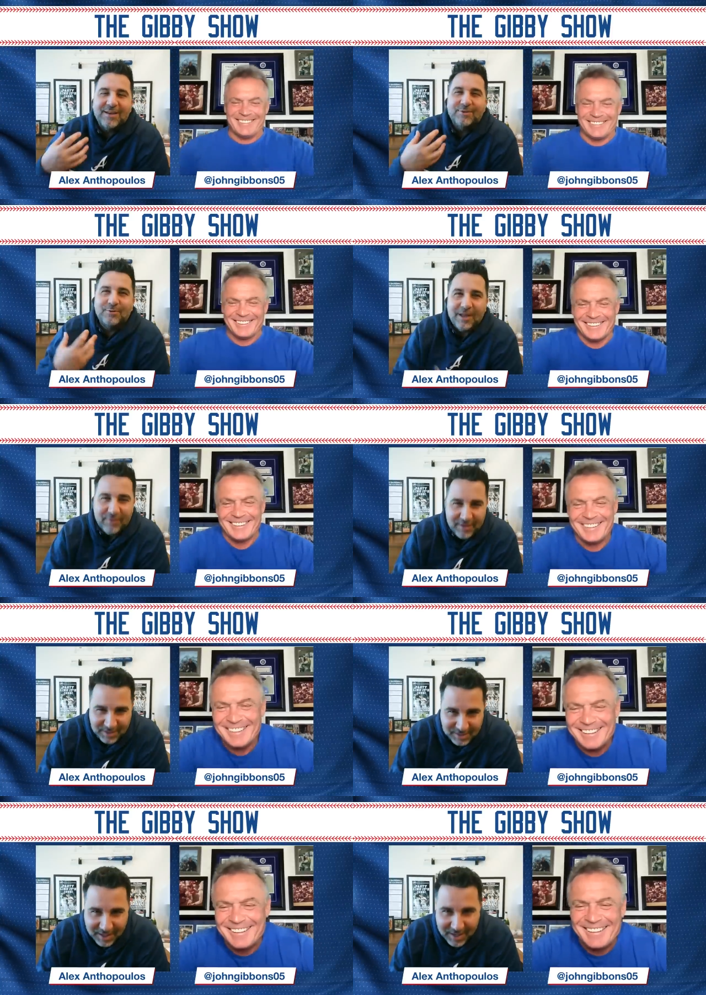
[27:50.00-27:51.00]
Speaker 1: you live in a
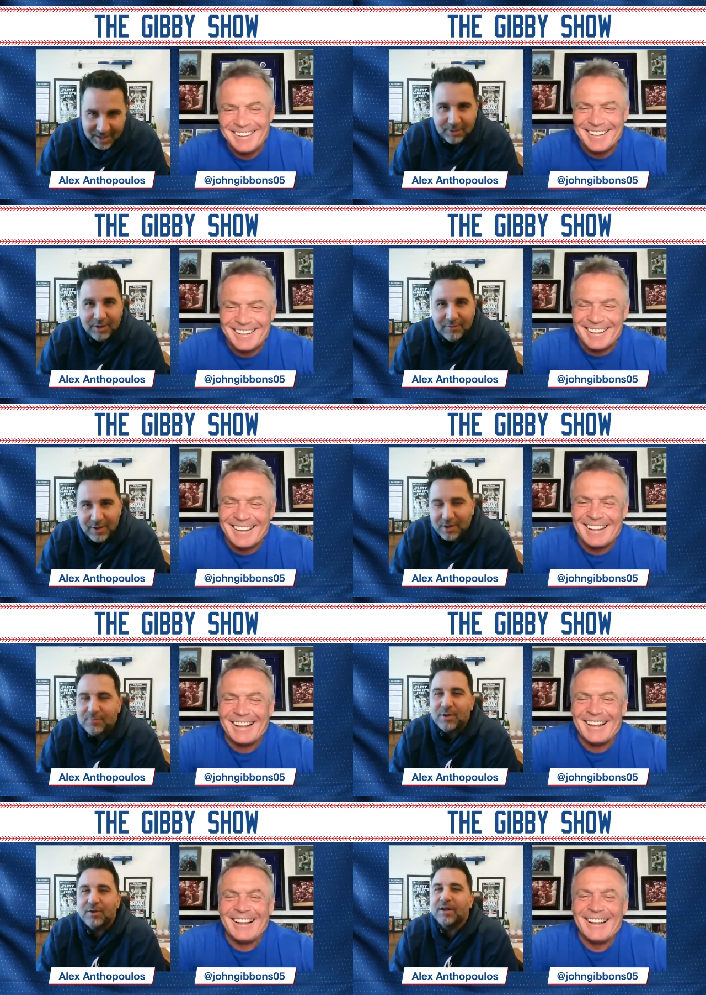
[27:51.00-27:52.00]
city, you live in a
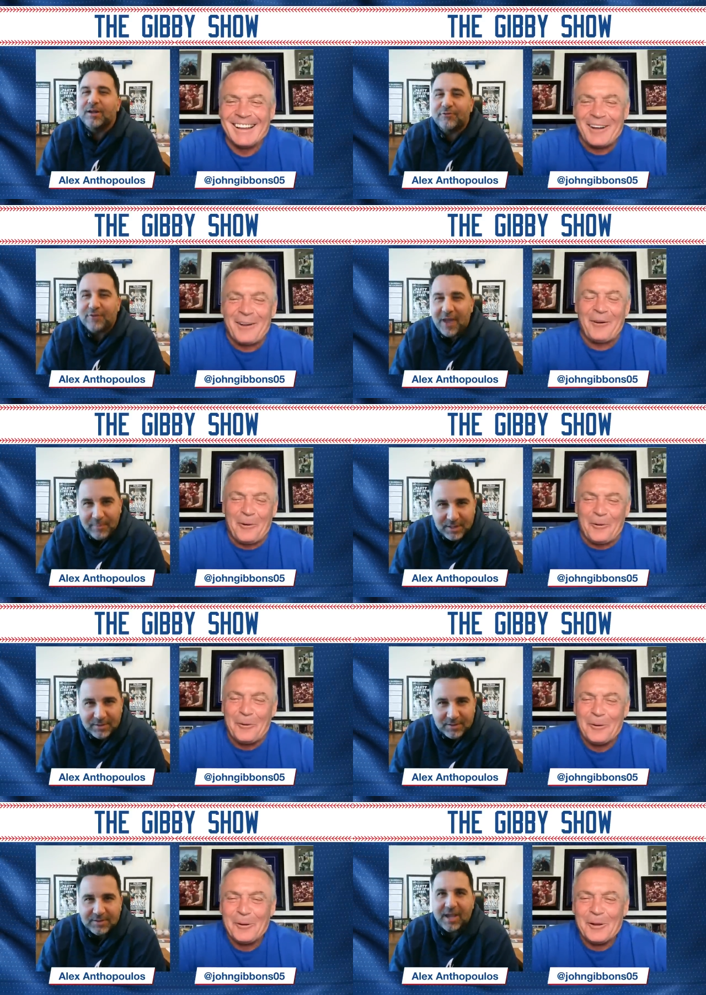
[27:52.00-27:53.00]
community, your fan base is
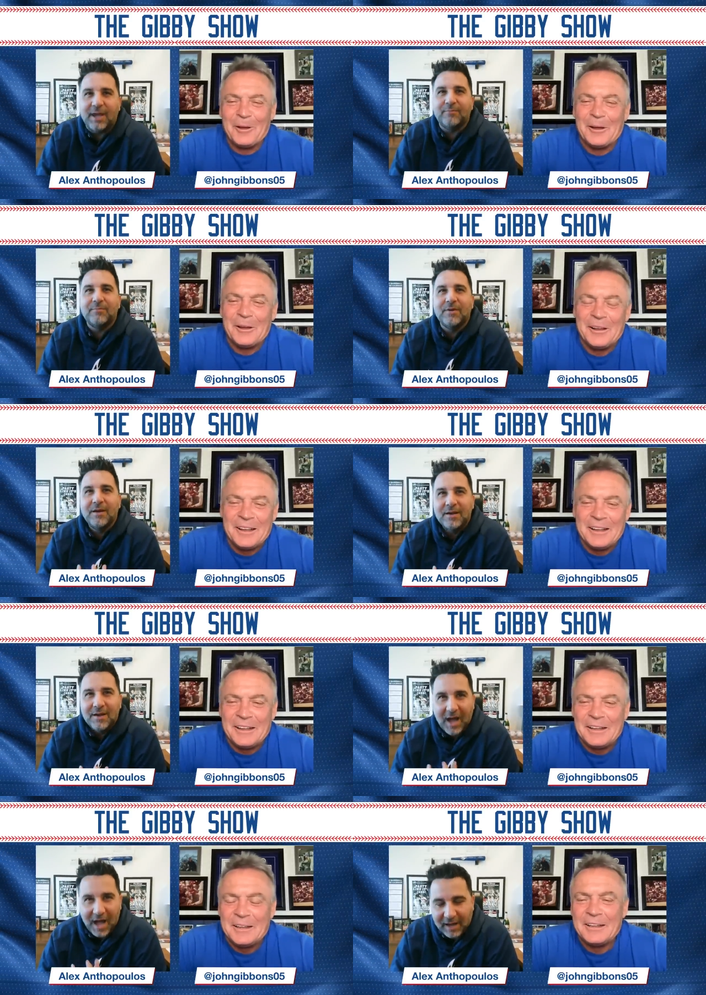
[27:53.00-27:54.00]
the same
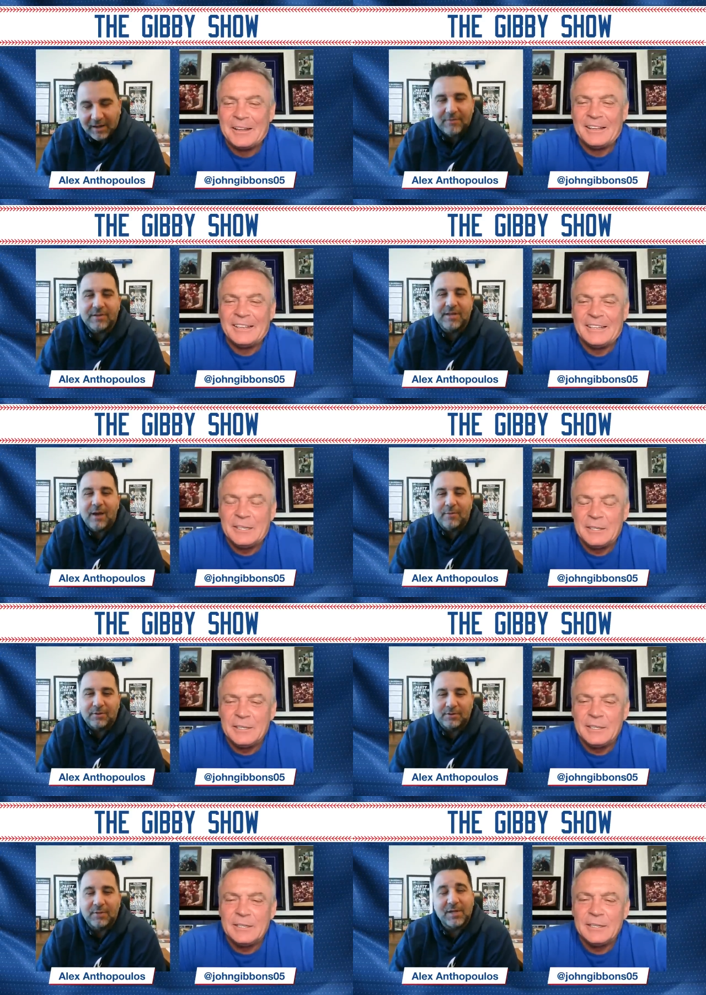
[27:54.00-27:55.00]
I got to live and die with
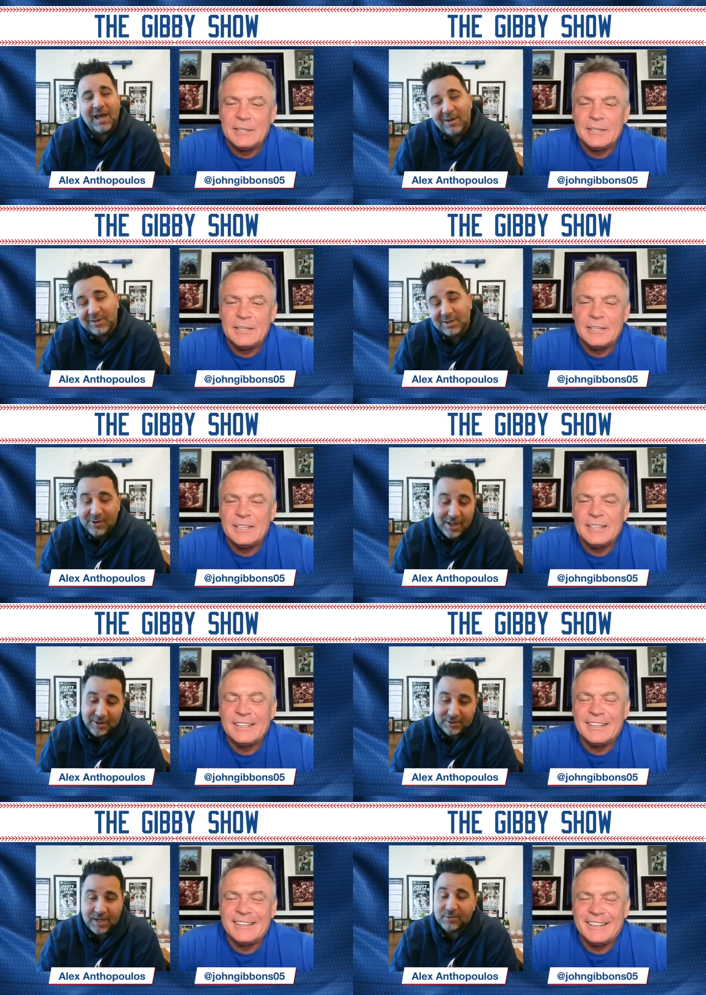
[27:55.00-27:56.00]
those teams. And also,
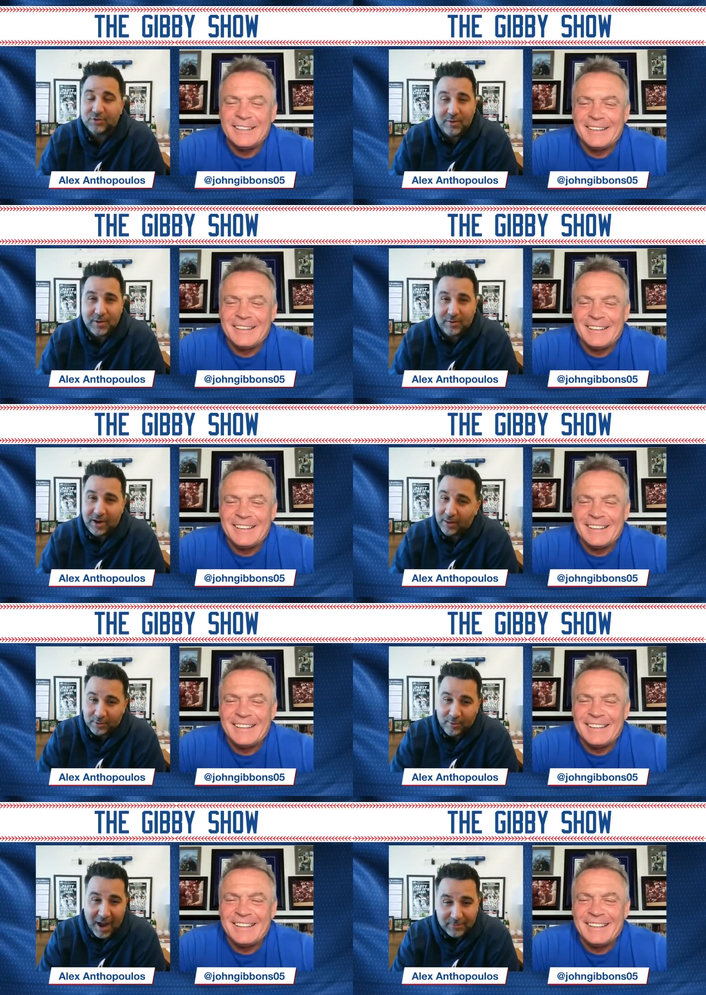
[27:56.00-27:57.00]
those teams treat me great. Look,
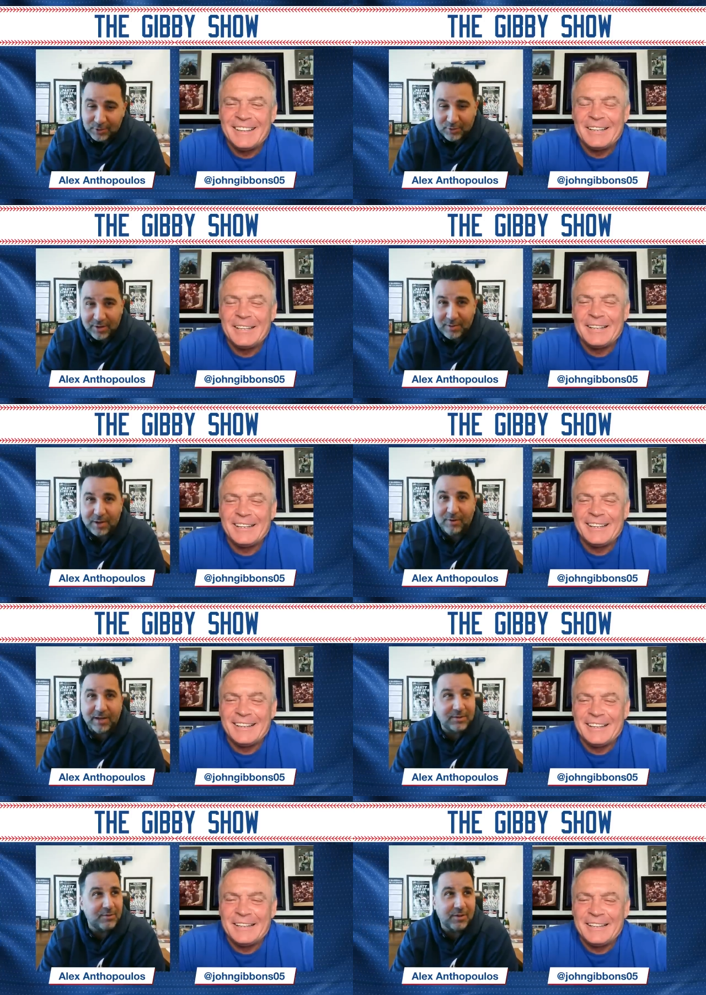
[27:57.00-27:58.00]
the Raptors treated me
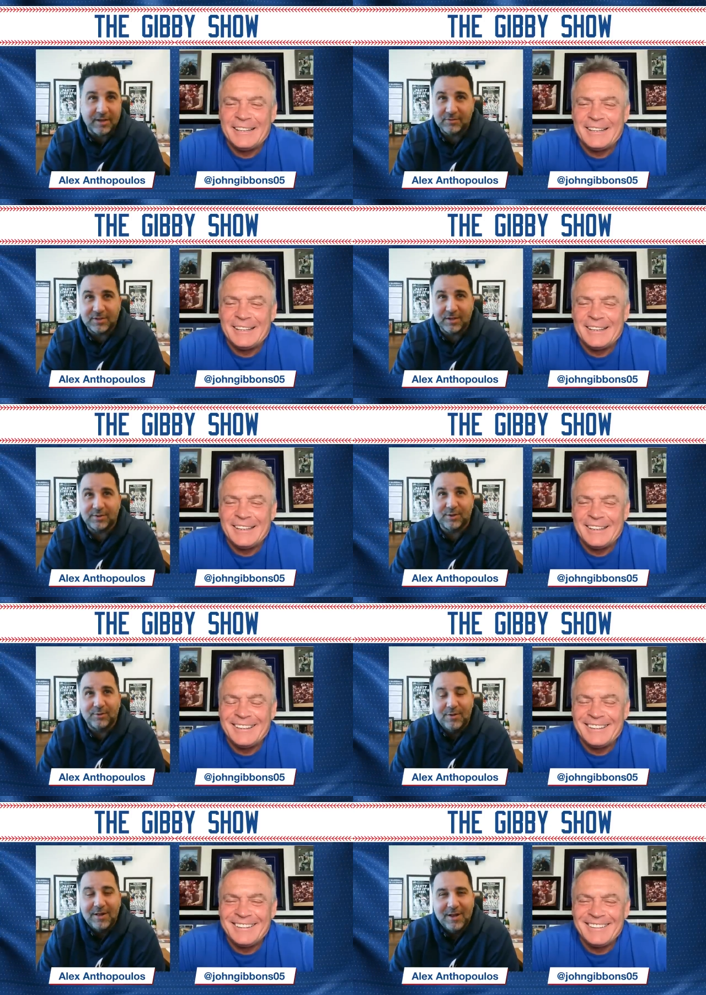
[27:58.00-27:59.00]
great too. The Leafs did
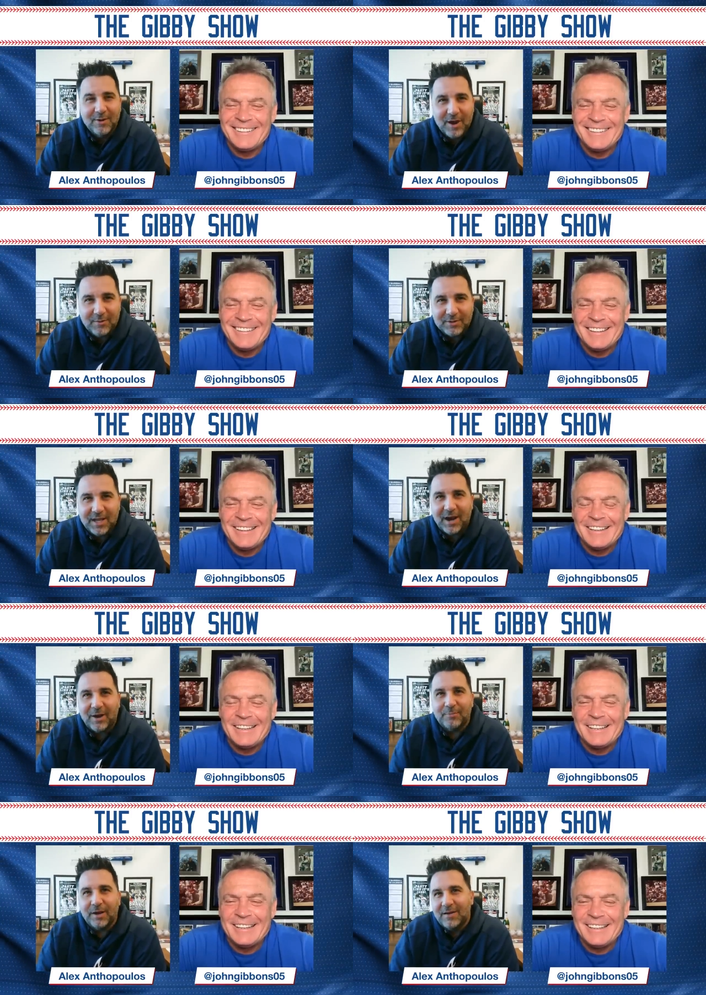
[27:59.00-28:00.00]
too when I was
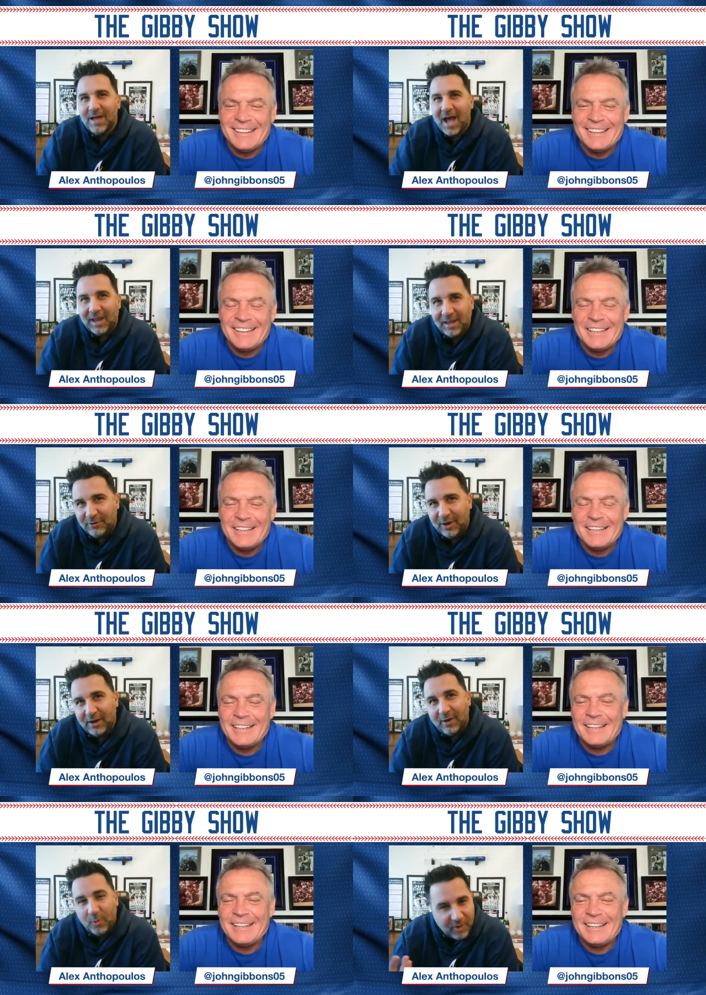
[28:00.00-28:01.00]
there. But I live here,
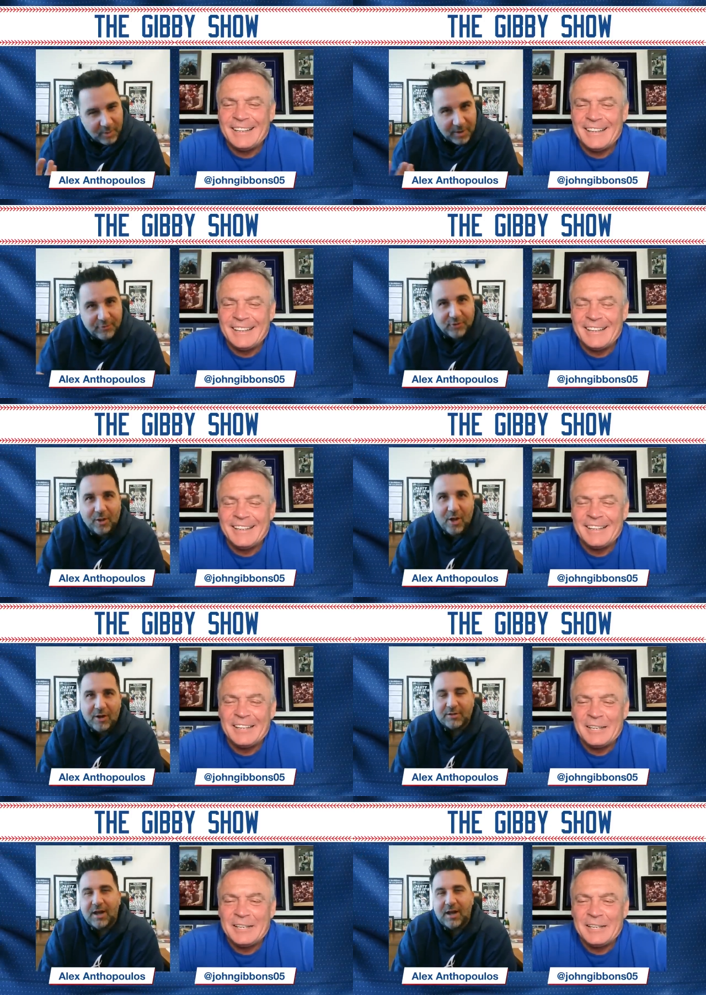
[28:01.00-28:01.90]
and hopefully, I'm here for a long